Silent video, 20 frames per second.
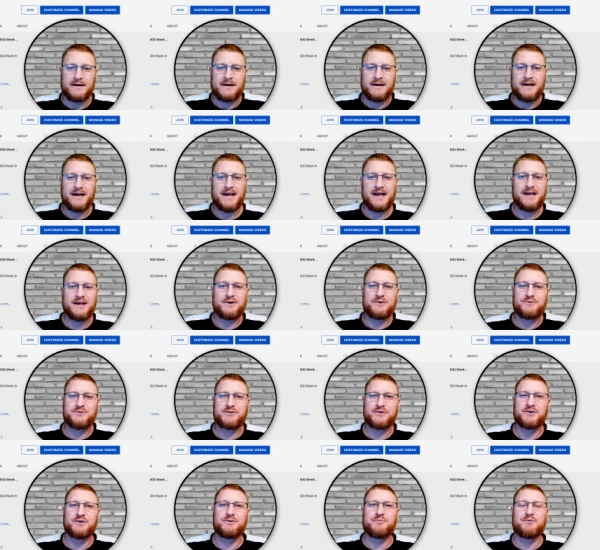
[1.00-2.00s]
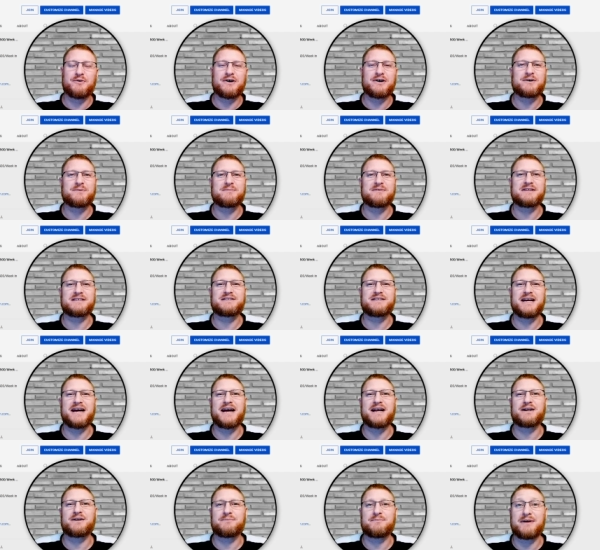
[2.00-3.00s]
Hey YouTube, welcome to the
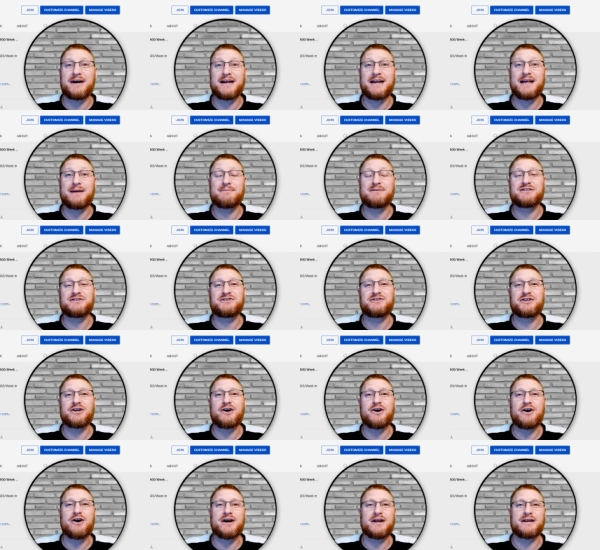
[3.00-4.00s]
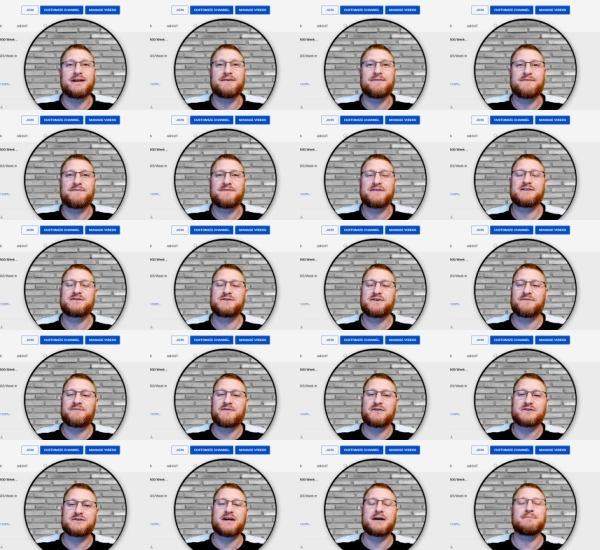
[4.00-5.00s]
channel. My name is John. If this is your
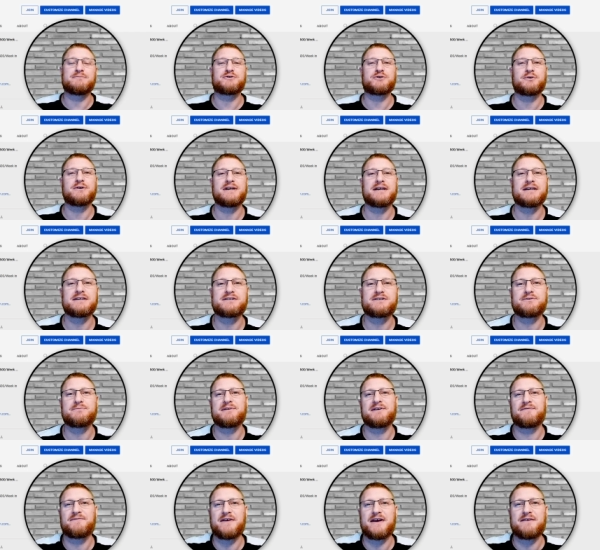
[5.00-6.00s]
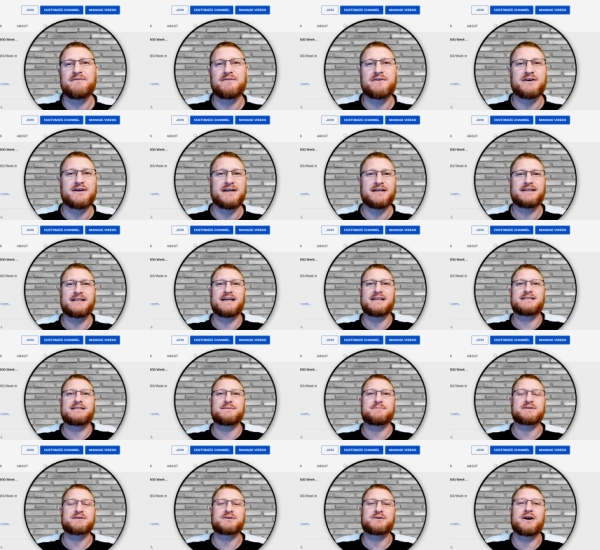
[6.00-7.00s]
first time joining us, do me a favor and hit that
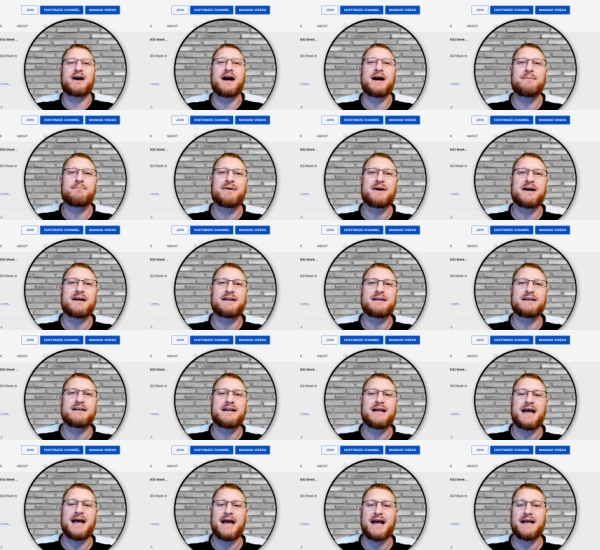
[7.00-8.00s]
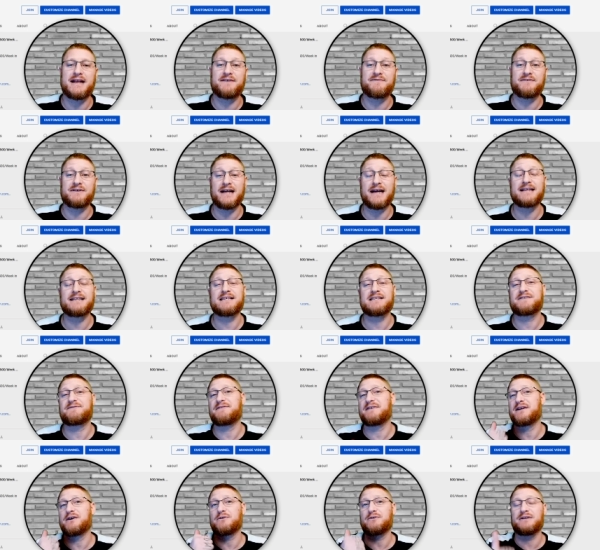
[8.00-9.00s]
subscribe button, and if you like this
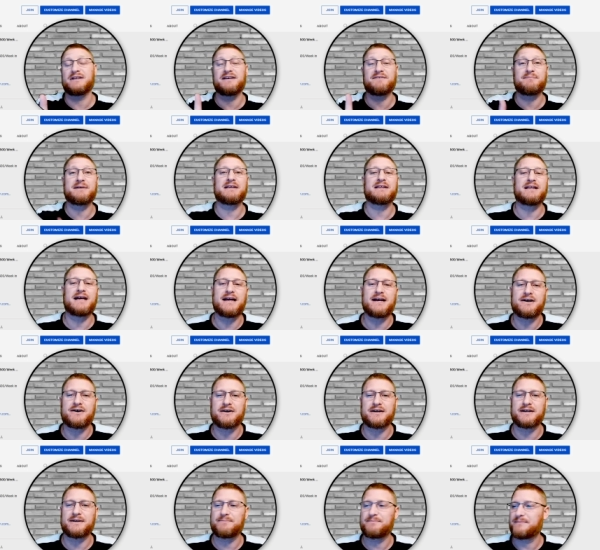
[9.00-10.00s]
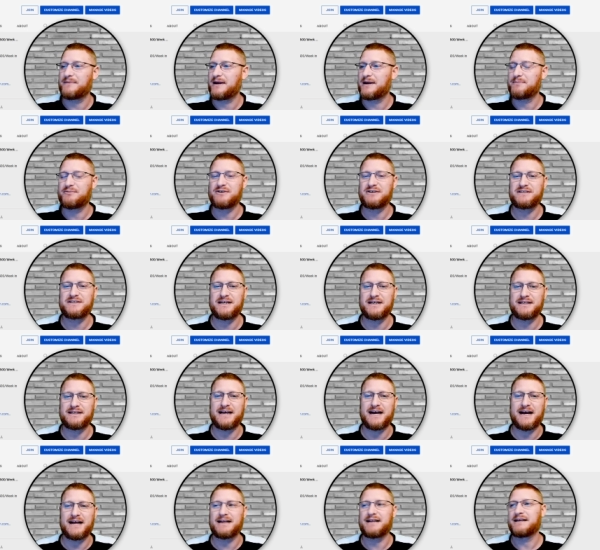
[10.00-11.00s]
video, leave me a like on it. I appreciate
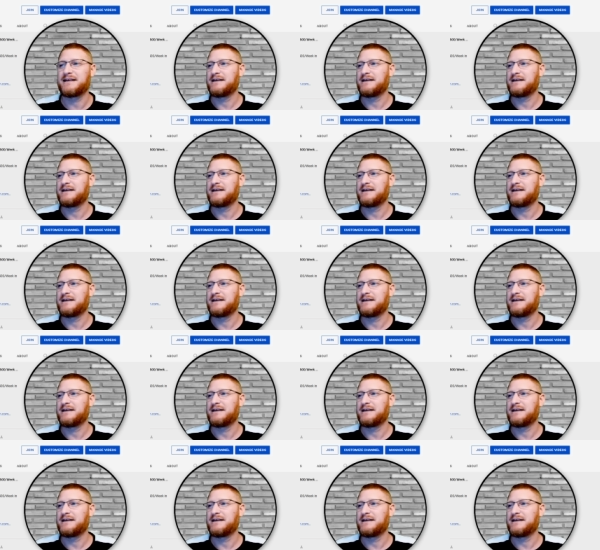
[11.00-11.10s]
that.